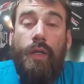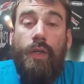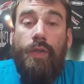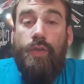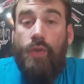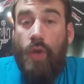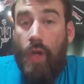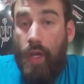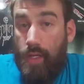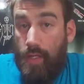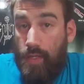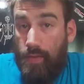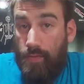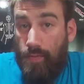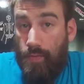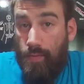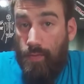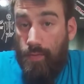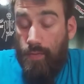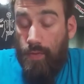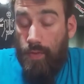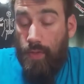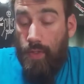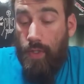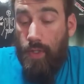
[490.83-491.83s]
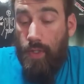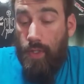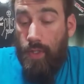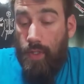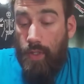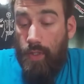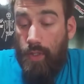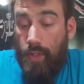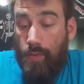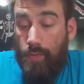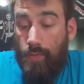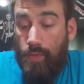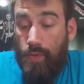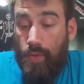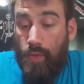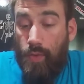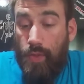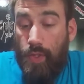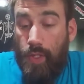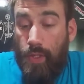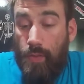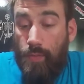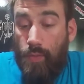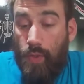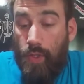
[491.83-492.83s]
try a different
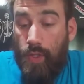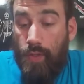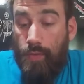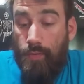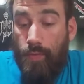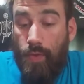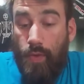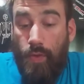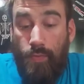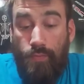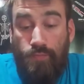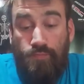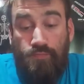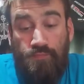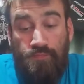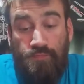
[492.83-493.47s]
3D printed foam.